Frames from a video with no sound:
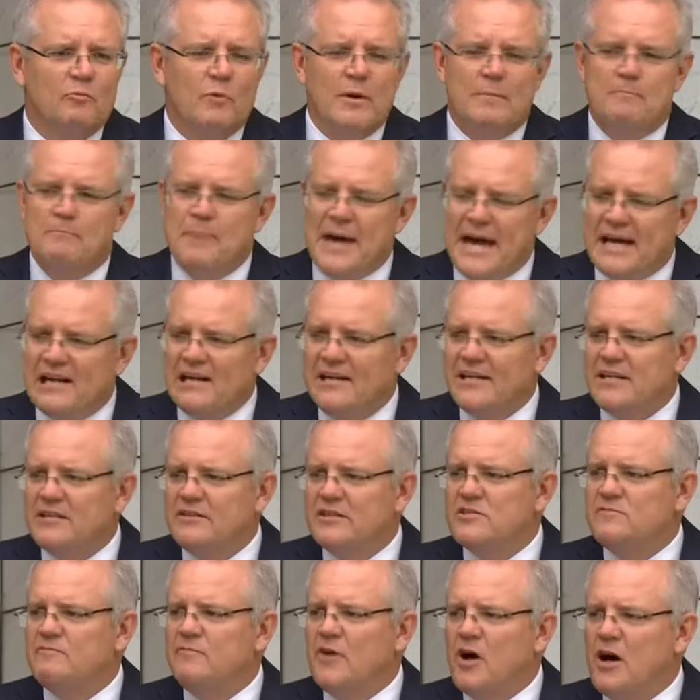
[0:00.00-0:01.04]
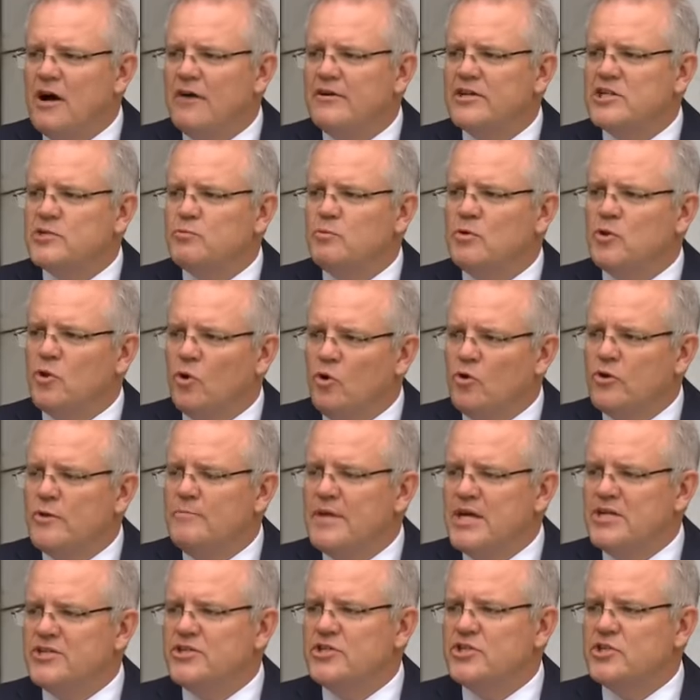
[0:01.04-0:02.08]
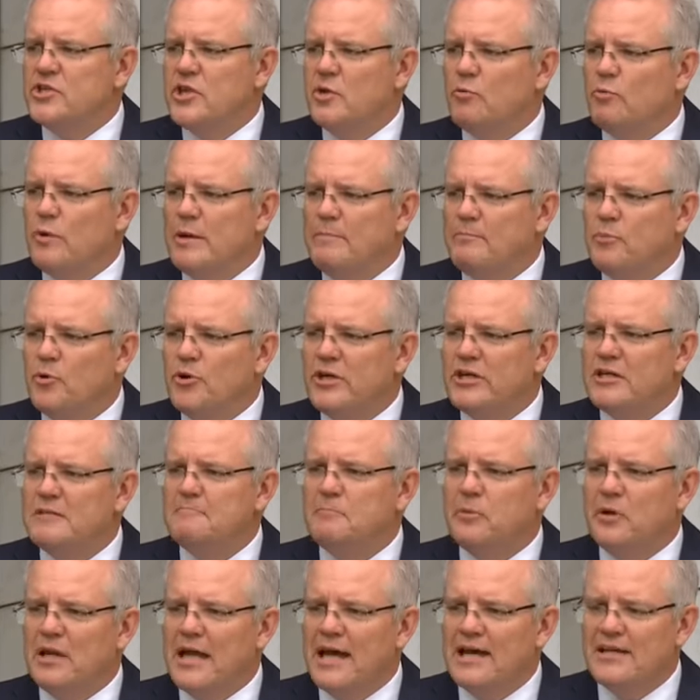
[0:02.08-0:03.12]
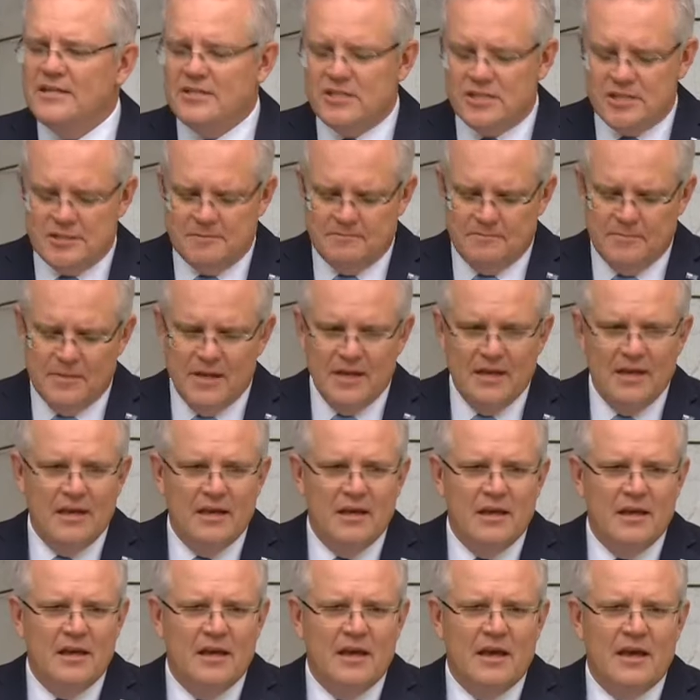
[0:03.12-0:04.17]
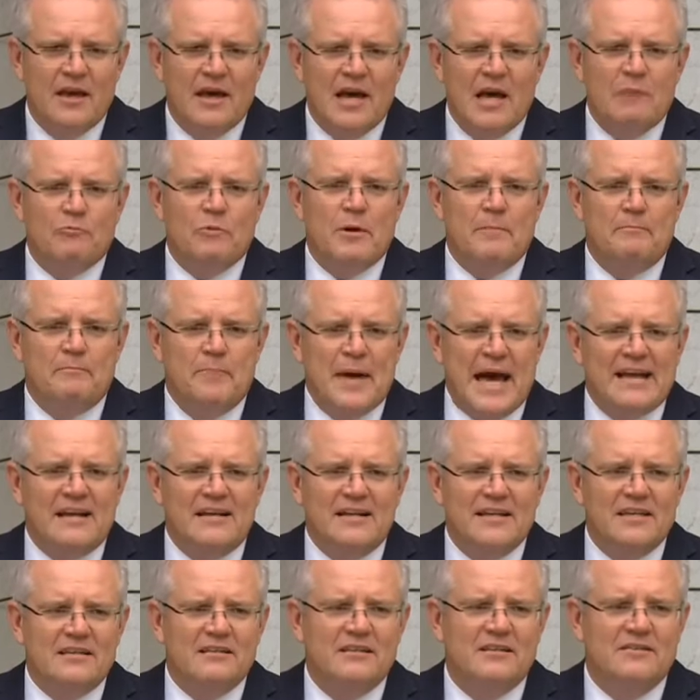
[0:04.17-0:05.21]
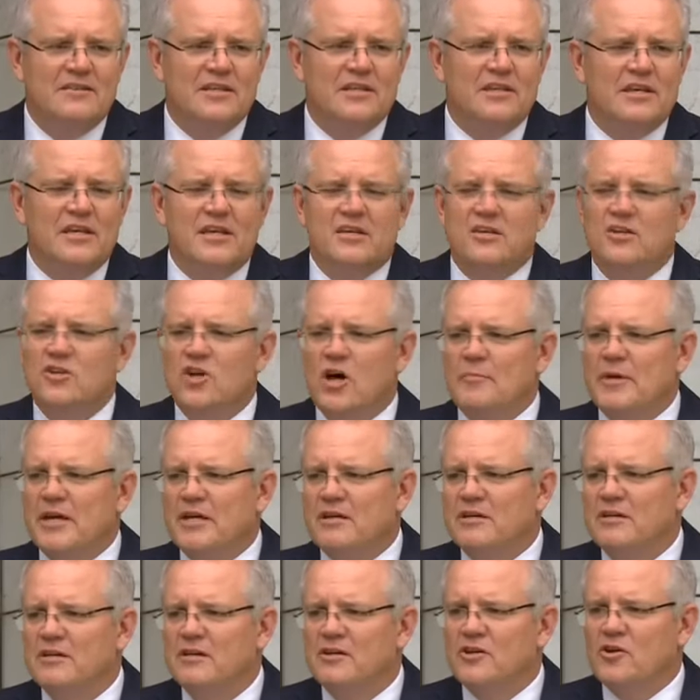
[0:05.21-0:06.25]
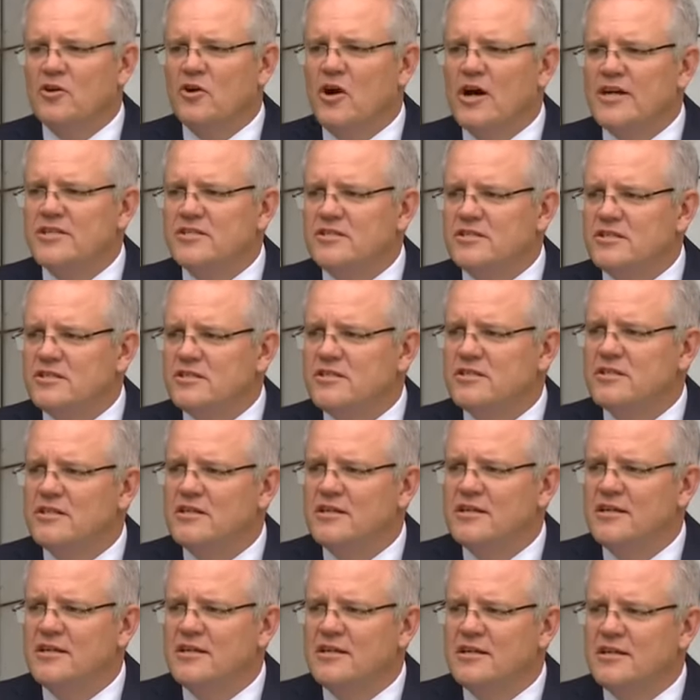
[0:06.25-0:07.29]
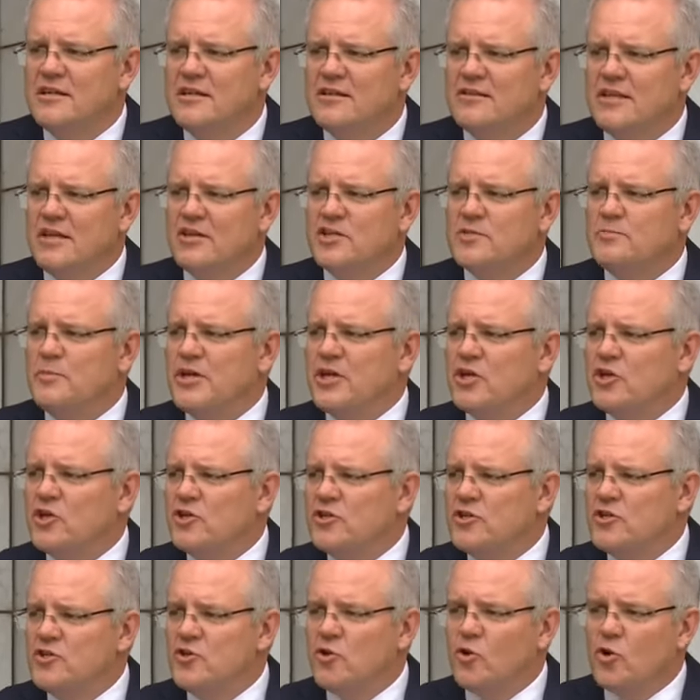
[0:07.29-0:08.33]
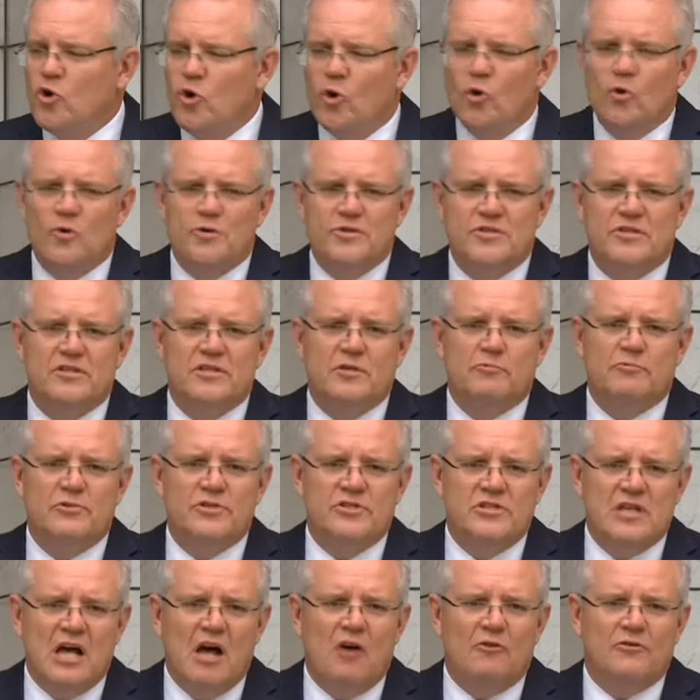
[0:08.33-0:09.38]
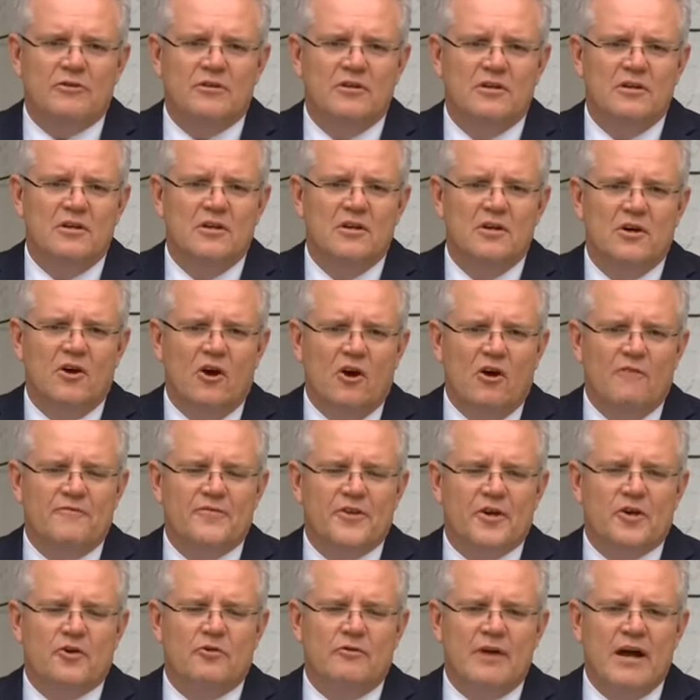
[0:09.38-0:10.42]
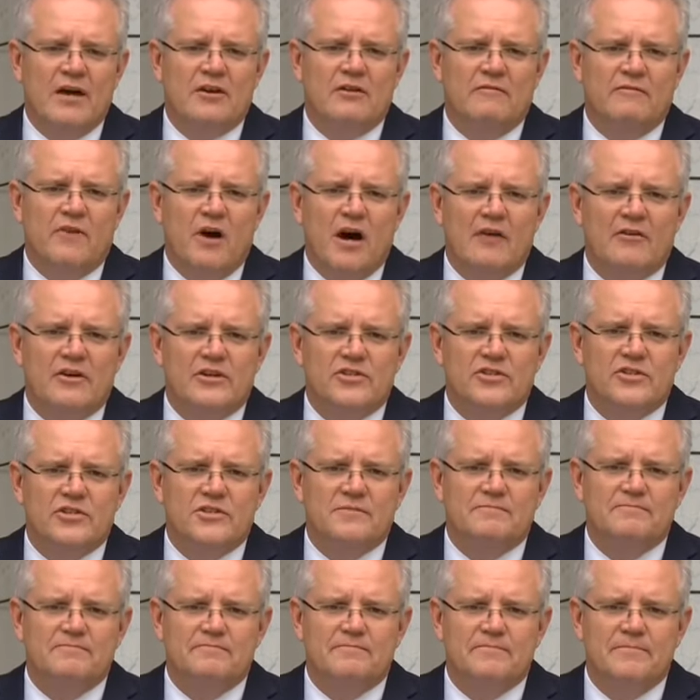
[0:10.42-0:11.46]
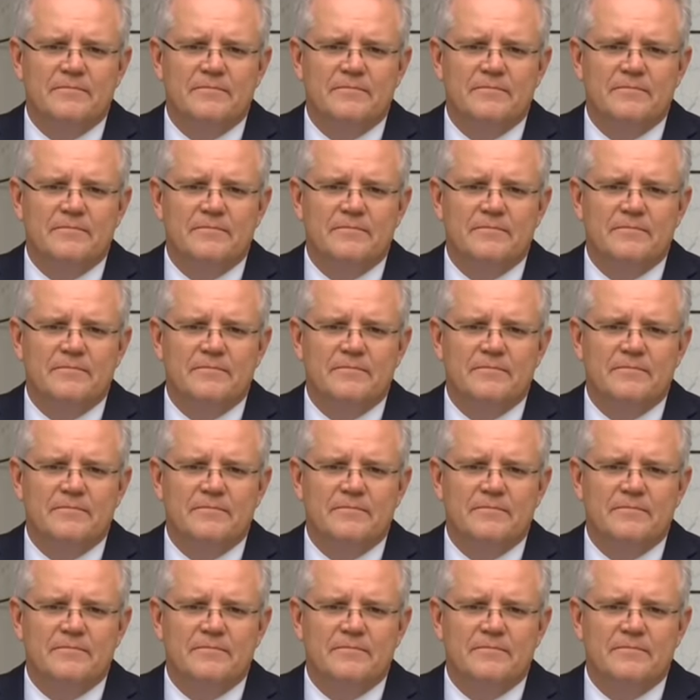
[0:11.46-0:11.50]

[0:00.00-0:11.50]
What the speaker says: We're battling this virus with all the measures that we're putting in place, and we're battling the economic crisis that has been caused as a result of the coronavirus.